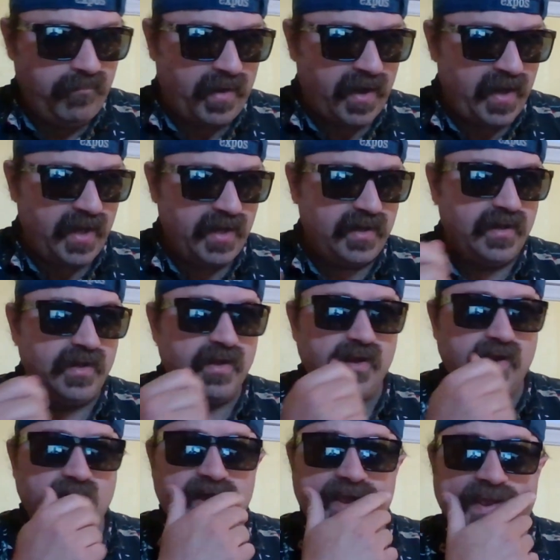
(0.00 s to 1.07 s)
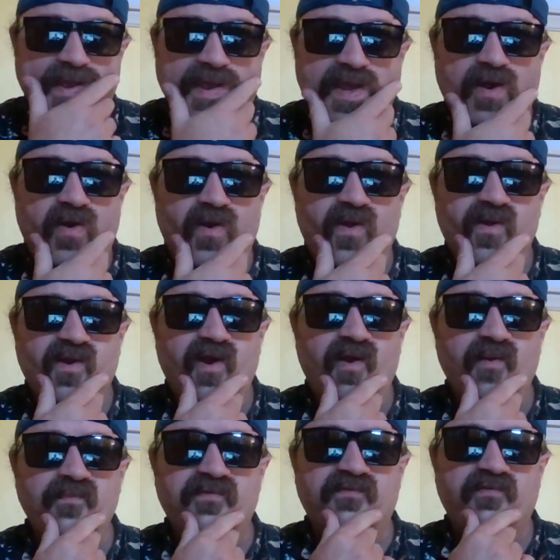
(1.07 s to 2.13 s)
But it all
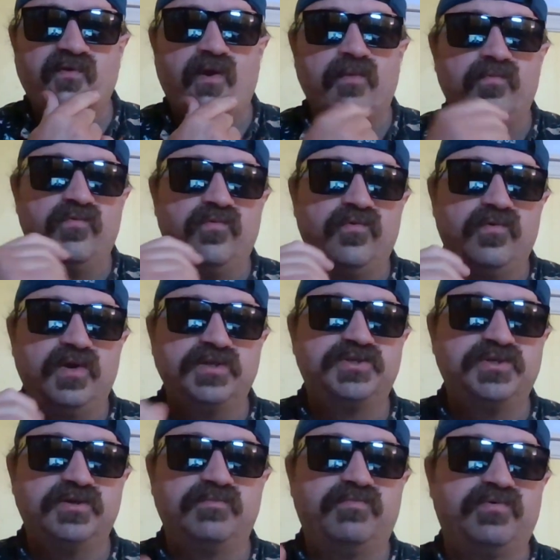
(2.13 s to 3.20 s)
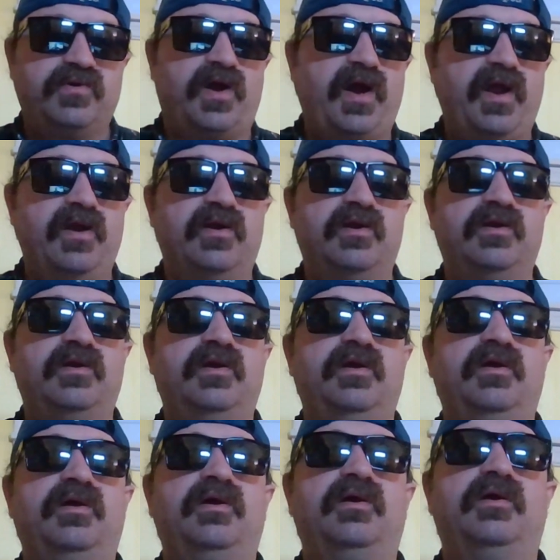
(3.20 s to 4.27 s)
comes from Richard Pryor
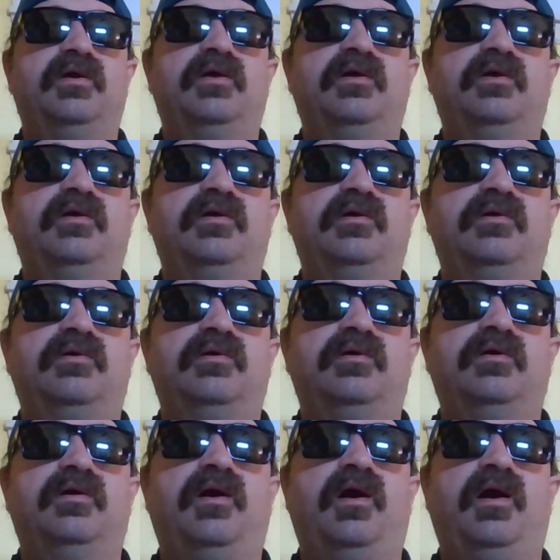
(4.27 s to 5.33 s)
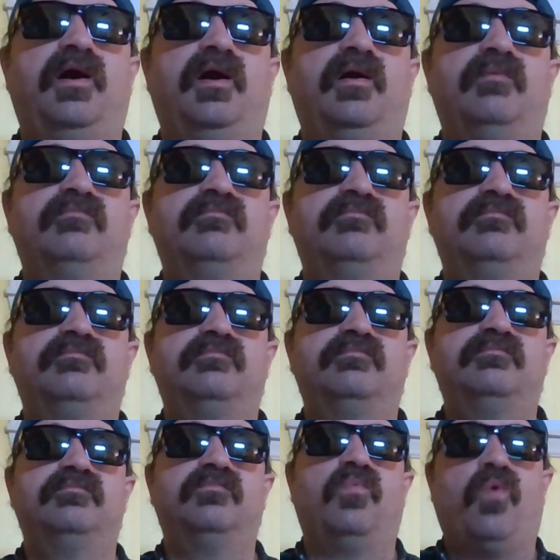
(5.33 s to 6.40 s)

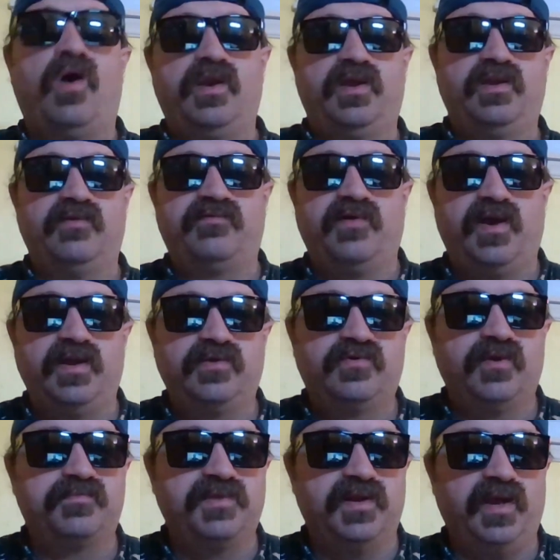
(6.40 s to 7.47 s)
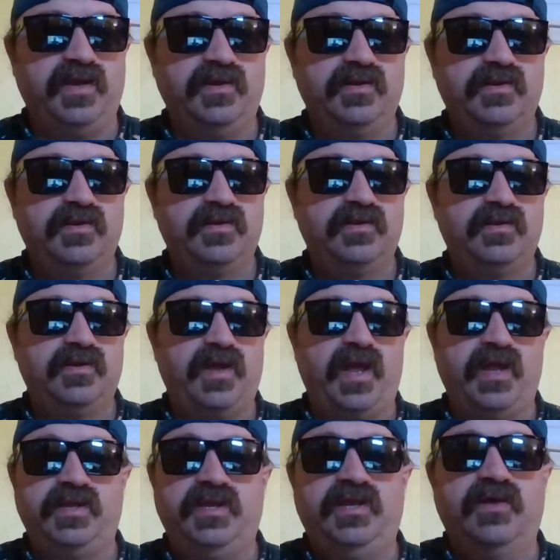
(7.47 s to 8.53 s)
wanting to find kryptonite
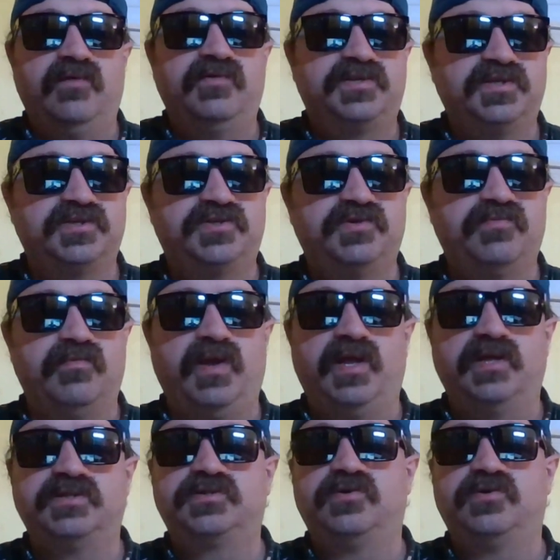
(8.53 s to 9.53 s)
and give it to Superman.